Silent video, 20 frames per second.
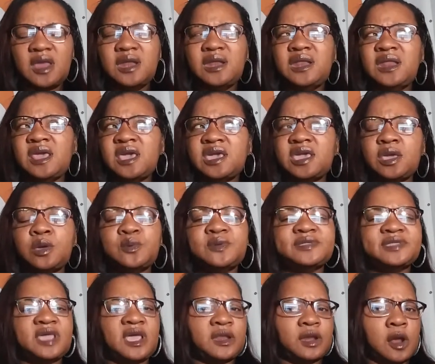Nikki
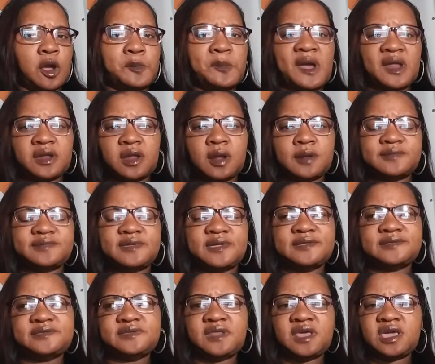was getting on my nerves
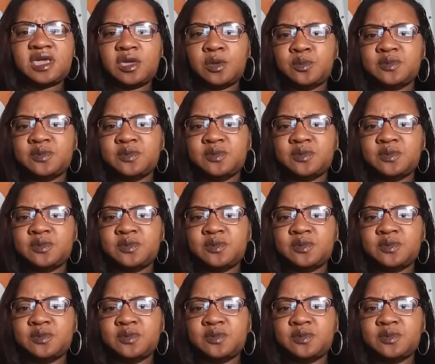because Nikki